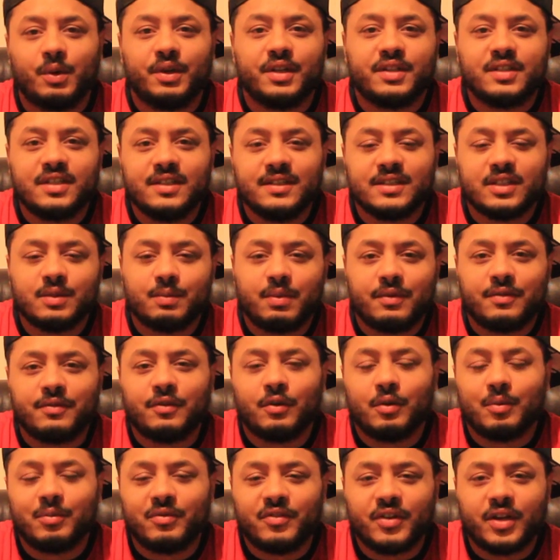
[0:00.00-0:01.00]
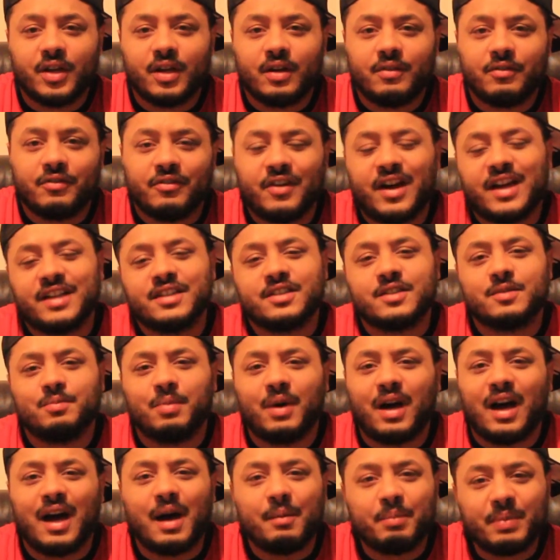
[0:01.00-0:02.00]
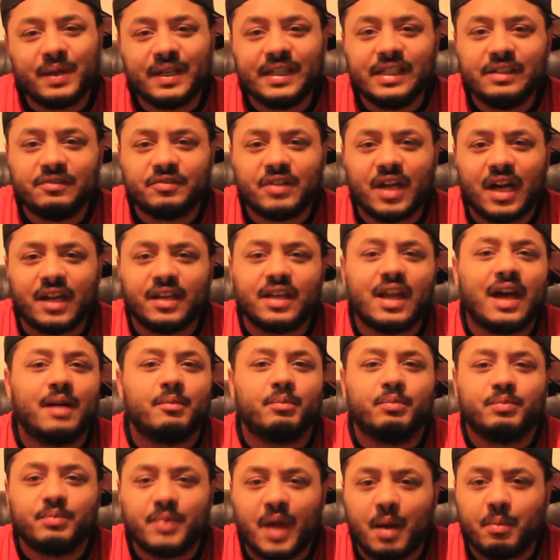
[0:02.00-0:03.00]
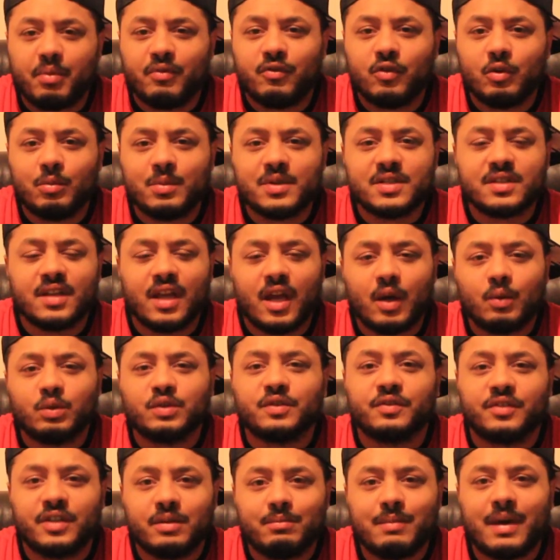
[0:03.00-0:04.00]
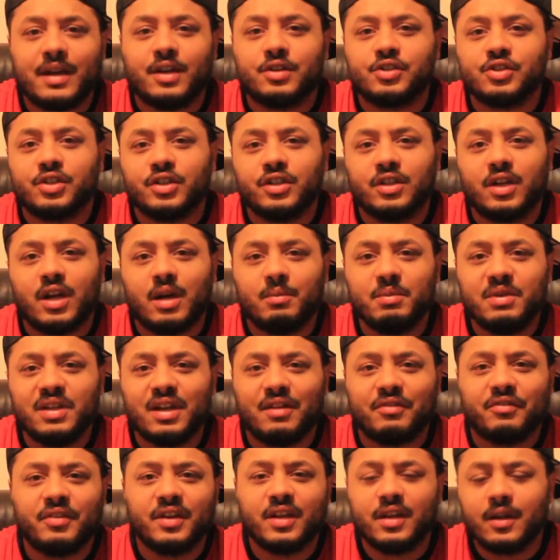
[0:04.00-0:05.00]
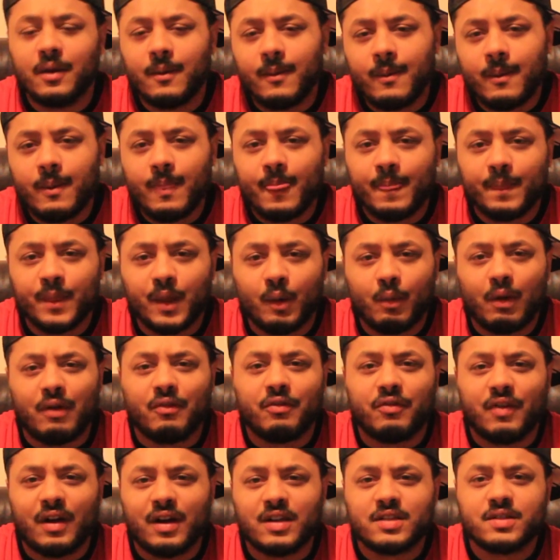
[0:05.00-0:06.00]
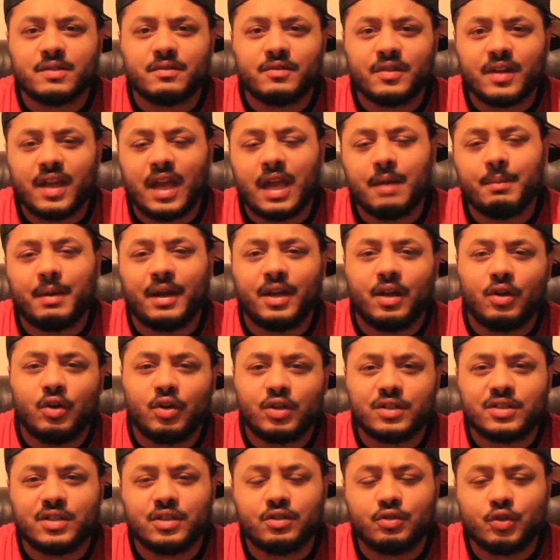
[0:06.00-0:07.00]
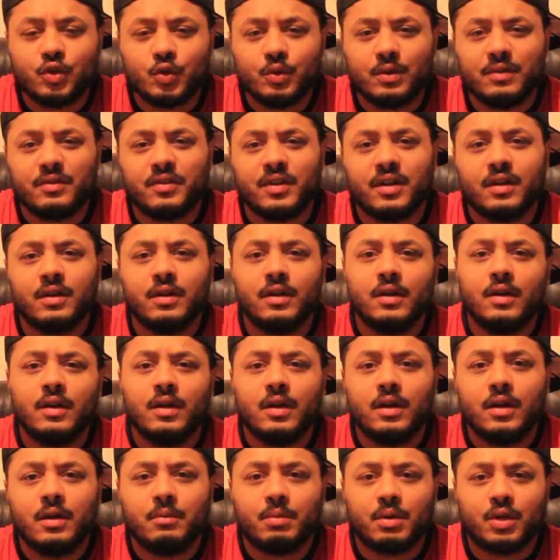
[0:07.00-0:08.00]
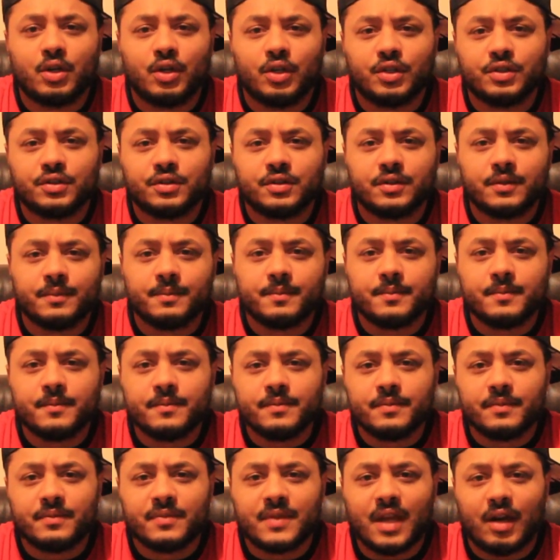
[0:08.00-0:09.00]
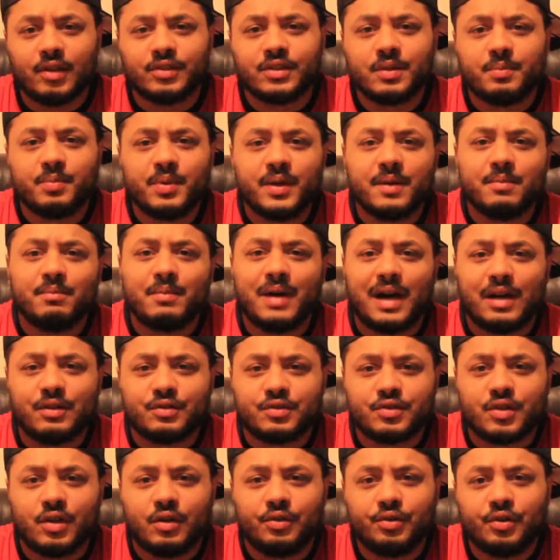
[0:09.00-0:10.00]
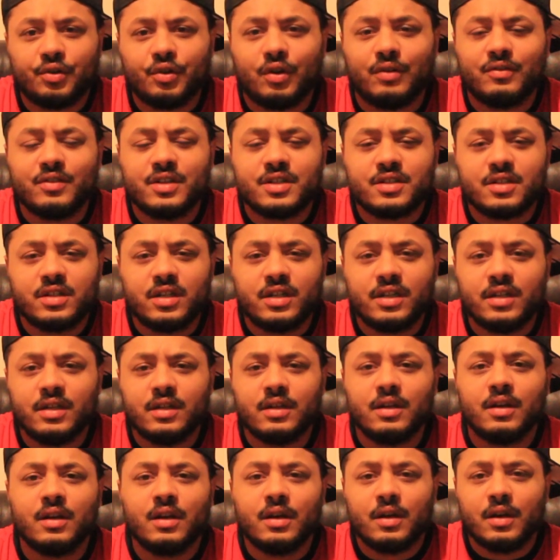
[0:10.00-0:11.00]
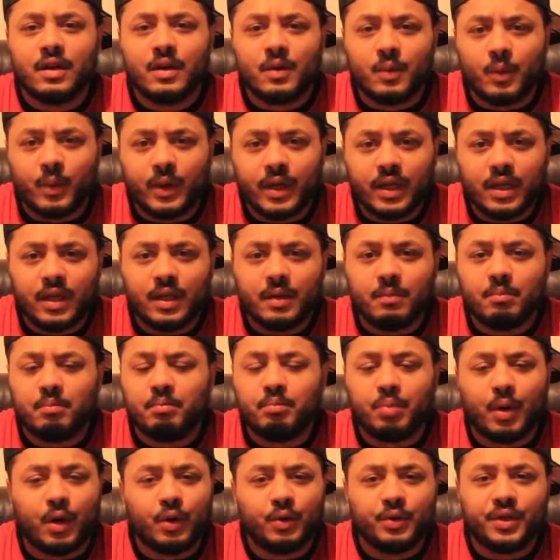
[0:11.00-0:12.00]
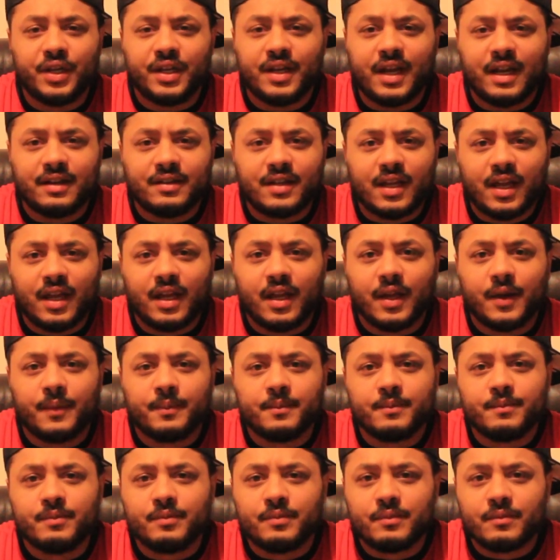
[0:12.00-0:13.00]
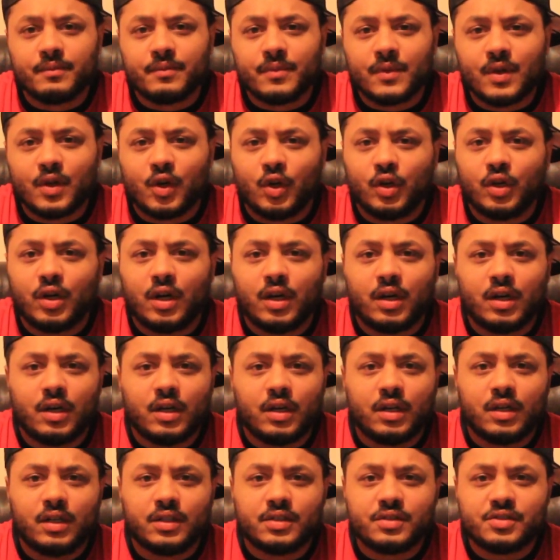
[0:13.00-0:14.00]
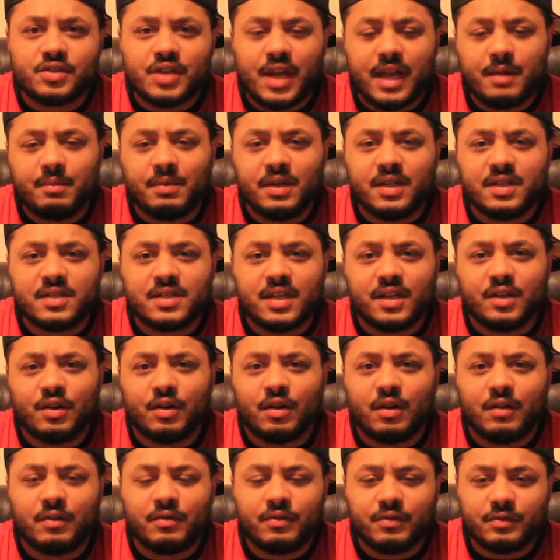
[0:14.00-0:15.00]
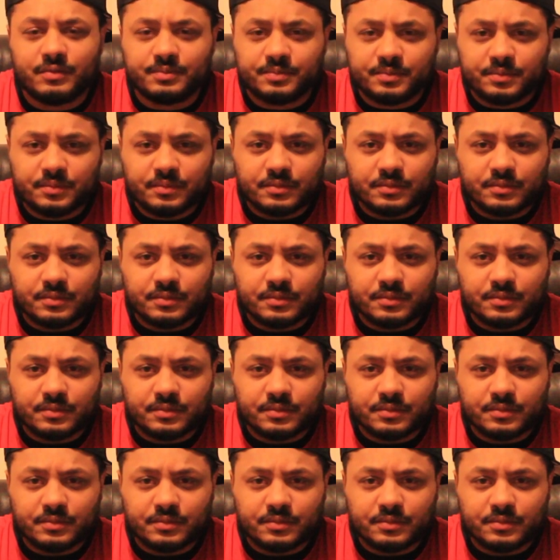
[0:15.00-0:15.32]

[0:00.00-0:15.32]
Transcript: want the team to perform for the fans, but I believe that that performance there was for the manager, you know what I mean? I think the 1000th game had a lot to do with it because that was a big milestone, and obviously we bottled it that day. Got Chamberlain sent off.